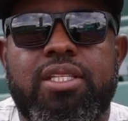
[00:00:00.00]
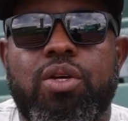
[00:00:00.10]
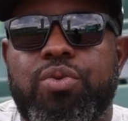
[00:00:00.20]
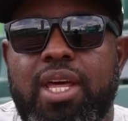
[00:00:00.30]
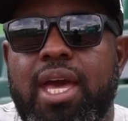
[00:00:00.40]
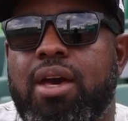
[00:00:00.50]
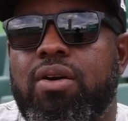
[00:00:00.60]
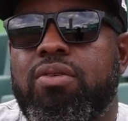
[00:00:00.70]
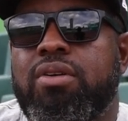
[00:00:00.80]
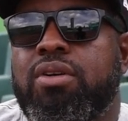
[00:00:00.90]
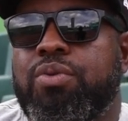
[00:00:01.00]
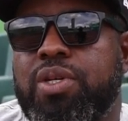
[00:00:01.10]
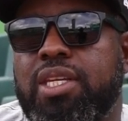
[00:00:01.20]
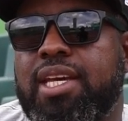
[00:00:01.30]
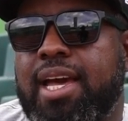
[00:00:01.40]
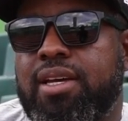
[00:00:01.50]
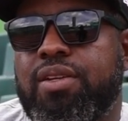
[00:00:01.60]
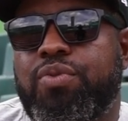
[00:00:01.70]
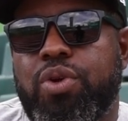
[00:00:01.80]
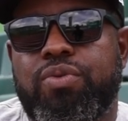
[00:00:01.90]
So now we get a guy
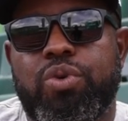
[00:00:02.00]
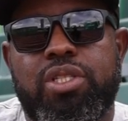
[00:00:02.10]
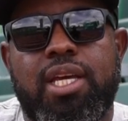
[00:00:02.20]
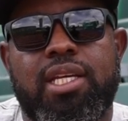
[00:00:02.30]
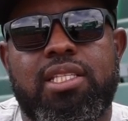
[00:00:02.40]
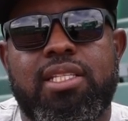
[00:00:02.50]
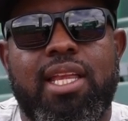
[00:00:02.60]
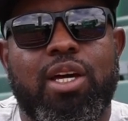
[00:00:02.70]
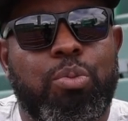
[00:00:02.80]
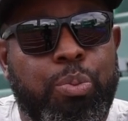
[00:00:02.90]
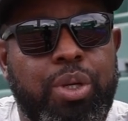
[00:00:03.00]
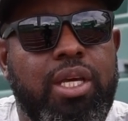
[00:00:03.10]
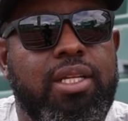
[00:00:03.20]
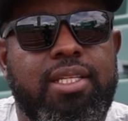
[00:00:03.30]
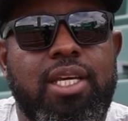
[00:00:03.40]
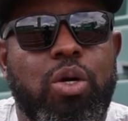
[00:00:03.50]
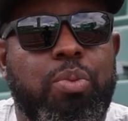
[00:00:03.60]
under 44 seconds, it's like a big deal.